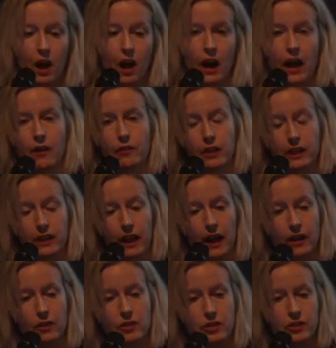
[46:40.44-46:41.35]
I have a little
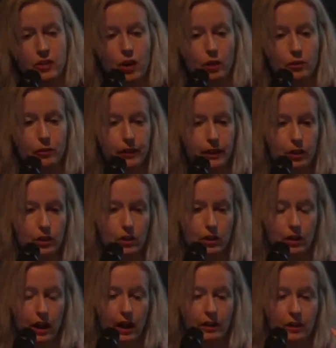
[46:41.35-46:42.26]
house in
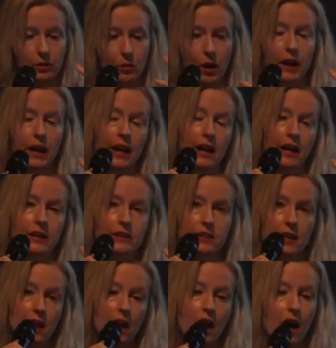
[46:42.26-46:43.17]
Knockvicar, and in my head,
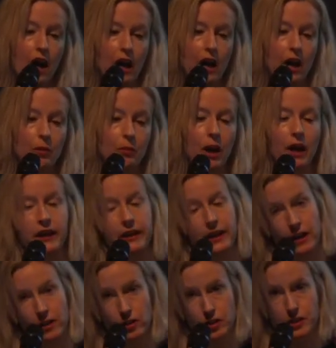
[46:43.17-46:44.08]
um, I
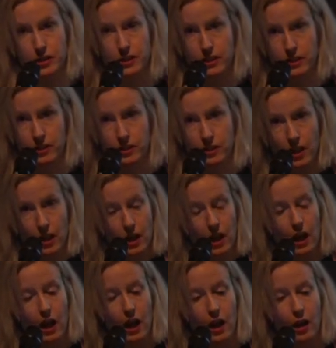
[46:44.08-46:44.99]
inherited it.
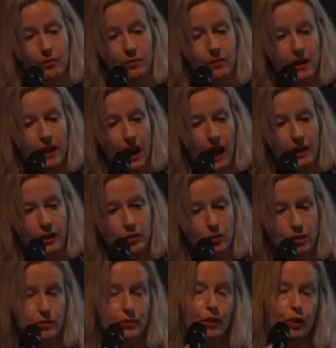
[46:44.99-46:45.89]
Um, and it
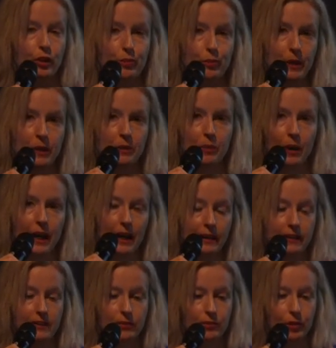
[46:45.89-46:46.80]
was full of bin
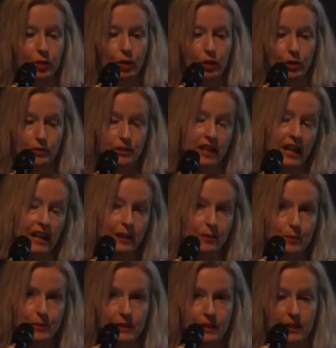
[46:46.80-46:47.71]
bags, full of
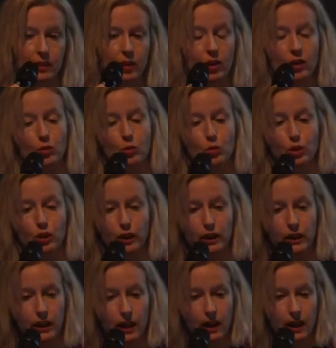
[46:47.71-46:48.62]
tapes and
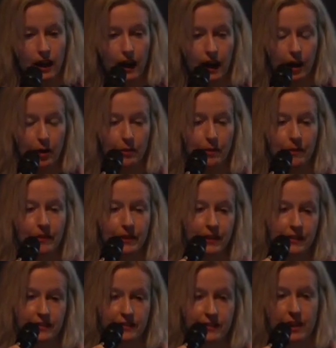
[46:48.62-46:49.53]
artwork. Um,
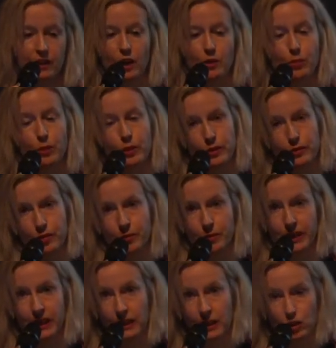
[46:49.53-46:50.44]
instead, I bought it from
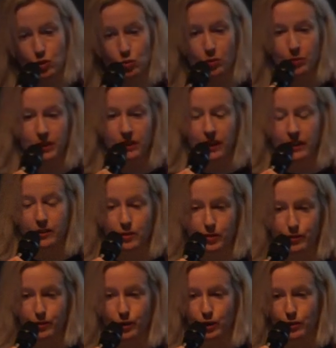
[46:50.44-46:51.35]
an English woman, and it
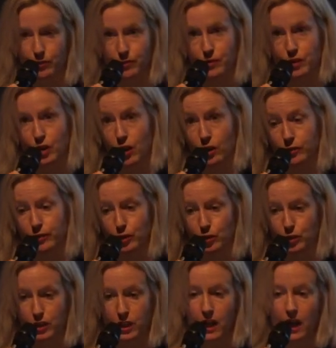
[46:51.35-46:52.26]
was full of dog
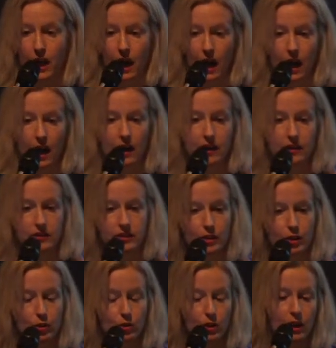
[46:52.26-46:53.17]
food. Uh,
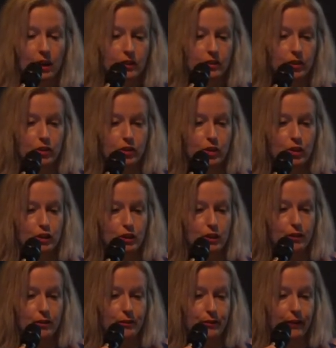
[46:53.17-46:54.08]
so, so sort
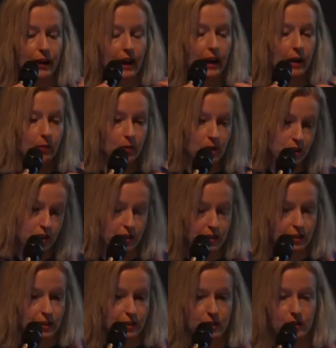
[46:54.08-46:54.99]
of um, which
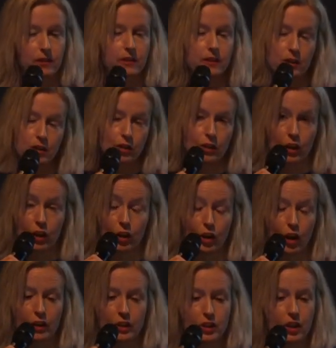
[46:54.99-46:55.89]
took a
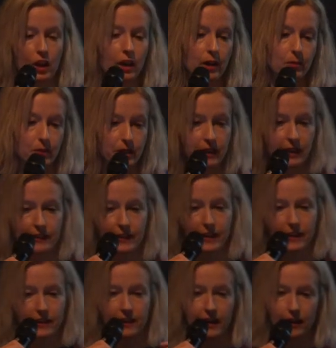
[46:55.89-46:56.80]
lot of time to get
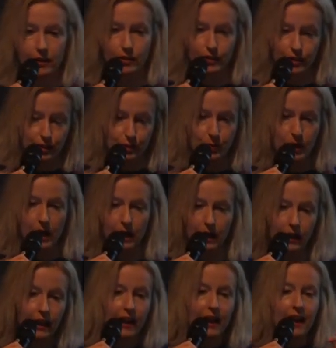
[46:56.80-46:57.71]
that uh, the
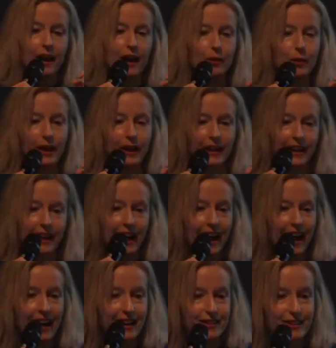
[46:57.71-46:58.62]
smell away.
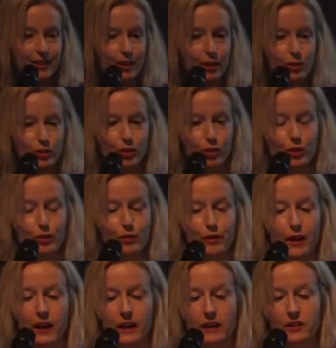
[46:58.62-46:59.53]
Uh, so sort of
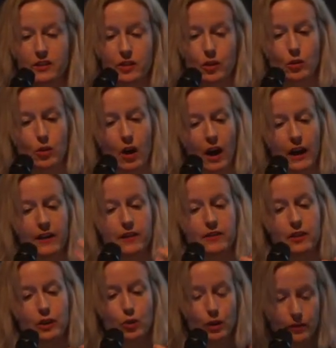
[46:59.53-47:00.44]
so I
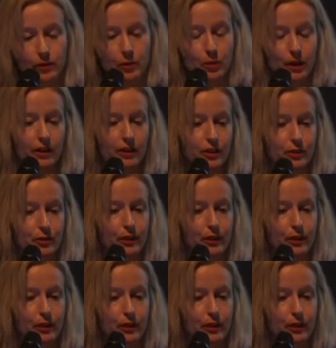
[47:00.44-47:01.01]
so Caoimhín Breathnach is